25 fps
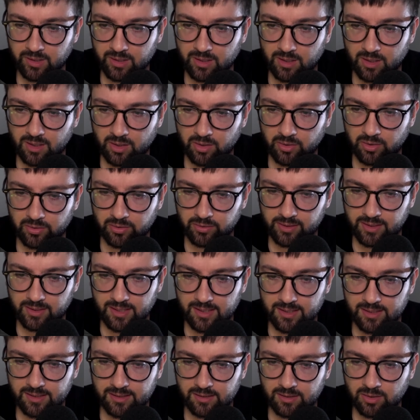
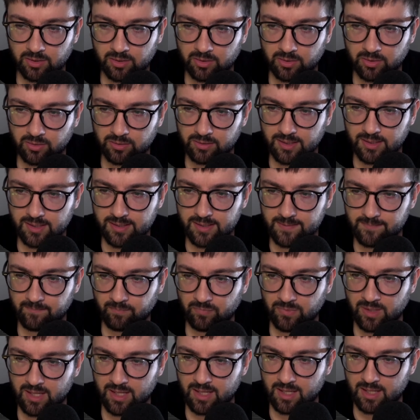Okay.
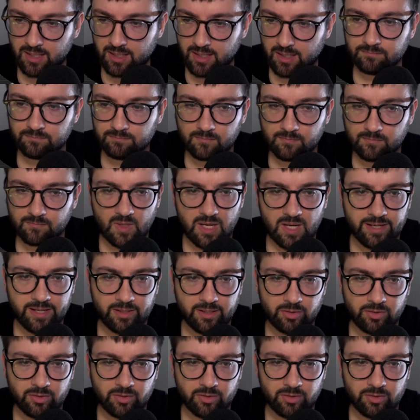And